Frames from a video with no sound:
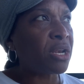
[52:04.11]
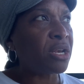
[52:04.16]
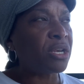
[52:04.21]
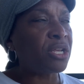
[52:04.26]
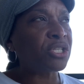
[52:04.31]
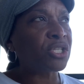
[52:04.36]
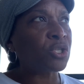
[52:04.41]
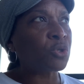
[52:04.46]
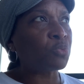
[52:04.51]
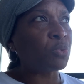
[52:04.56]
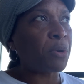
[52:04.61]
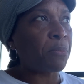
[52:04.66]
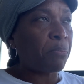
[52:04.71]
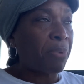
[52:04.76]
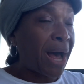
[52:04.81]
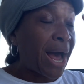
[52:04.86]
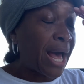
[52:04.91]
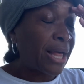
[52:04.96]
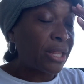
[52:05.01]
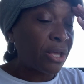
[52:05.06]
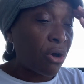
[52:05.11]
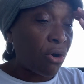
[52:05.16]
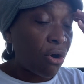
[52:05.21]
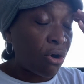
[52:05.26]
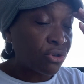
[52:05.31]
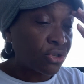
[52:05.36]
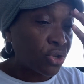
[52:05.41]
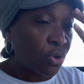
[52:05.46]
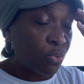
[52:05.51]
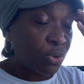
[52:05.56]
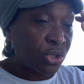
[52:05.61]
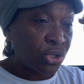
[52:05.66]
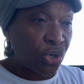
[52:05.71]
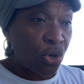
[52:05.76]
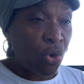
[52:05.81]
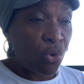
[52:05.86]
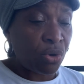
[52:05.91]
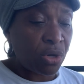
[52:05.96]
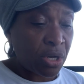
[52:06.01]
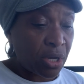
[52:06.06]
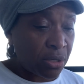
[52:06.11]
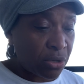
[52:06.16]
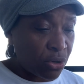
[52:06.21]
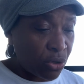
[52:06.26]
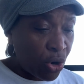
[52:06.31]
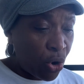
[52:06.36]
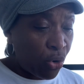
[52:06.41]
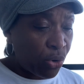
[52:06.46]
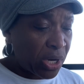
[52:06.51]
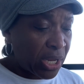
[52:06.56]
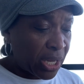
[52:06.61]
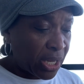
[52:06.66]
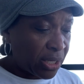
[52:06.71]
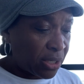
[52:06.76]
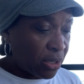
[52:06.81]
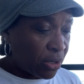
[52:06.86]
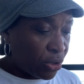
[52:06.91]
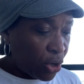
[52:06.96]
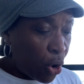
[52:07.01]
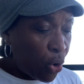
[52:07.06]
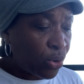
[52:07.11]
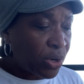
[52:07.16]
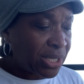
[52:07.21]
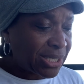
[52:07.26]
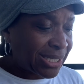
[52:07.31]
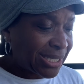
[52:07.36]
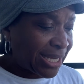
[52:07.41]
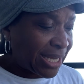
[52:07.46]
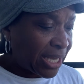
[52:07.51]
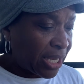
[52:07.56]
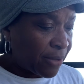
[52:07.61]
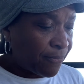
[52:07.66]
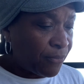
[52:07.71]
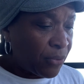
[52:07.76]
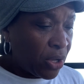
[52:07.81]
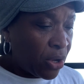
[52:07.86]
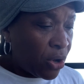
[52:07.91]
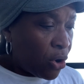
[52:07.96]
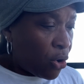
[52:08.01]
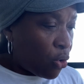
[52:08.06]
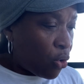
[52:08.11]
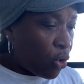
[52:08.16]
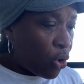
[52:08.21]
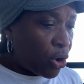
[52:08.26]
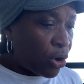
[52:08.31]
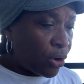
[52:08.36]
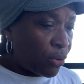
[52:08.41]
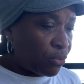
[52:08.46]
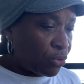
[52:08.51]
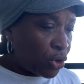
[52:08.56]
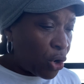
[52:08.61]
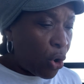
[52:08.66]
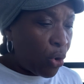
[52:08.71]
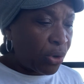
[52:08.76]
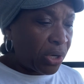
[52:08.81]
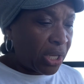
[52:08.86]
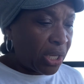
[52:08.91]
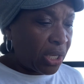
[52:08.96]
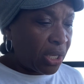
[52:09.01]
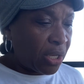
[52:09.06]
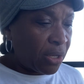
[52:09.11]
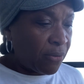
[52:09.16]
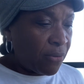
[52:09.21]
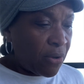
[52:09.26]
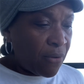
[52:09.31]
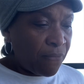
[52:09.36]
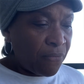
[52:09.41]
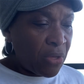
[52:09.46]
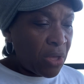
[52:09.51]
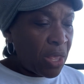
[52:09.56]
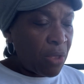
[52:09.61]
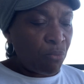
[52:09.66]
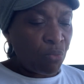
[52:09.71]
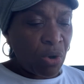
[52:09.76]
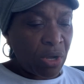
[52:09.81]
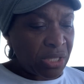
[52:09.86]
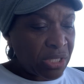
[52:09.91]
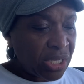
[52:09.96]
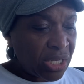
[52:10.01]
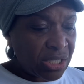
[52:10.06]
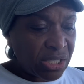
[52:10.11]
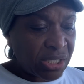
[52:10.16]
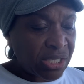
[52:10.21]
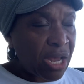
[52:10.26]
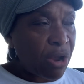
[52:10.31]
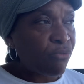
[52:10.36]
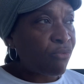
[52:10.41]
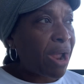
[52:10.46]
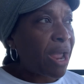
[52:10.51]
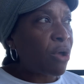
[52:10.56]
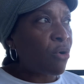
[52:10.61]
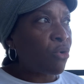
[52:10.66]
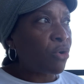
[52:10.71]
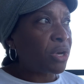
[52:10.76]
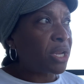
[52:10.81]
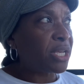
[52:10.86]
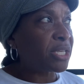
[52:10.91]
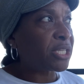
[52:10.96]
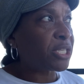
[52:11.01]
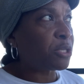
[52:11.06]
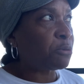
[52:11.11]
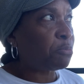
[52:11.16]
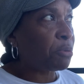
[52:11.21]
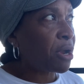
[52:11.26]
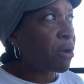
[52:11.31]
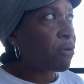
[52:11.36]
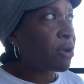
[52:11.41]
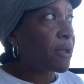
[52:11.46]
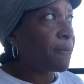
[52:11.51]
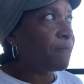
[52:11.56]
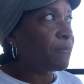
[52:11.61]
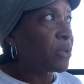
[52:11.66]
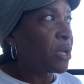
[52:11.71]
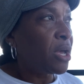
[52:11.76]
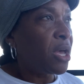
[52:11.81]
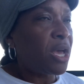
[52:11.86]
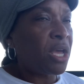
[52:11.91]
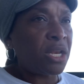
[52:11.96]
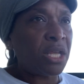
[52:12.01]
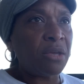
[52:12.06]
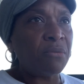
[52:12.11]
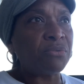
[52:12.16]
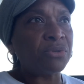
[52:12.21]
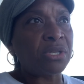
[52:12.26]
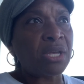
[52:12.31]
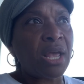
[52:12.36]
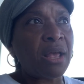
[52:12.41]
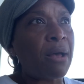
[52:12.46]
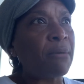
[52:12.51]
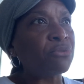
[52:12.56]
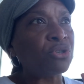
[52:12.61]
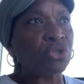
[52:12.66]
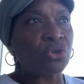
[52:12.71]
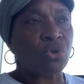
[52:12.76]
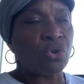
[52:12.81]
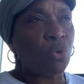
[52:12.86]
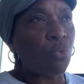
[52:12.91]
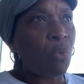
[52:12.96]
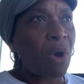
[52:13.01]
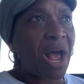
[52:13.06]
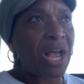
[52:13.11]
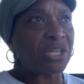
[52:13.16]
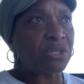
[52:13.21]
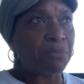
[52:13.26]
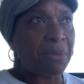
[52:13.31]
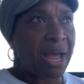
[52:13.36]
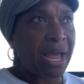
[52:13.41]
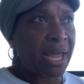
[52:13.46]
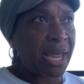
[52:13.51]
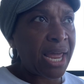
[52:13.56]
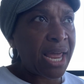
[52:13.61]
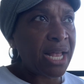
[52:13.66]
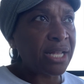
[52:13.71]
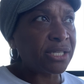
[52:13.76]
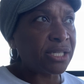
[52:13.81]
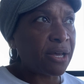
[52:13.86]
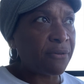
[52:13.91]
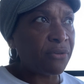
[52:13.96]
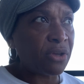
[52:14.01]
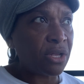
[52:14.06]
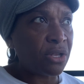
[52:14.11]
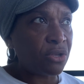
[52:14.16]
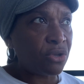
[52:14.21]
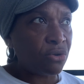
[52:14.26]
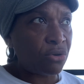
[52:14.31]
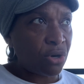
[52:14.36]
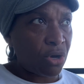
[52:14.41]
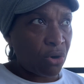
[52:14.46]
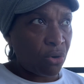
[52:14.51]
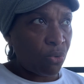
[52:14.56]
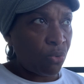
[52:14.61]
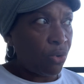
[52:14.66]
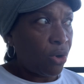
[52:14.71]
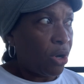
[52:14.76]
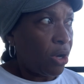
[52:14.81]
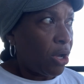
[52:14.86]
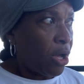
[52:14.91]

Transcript: And this is what Pilate also was noting, noting noticing or noting and what didn't set right on his spirit. And he was saying, I'm just going to wash my hands of it, you know.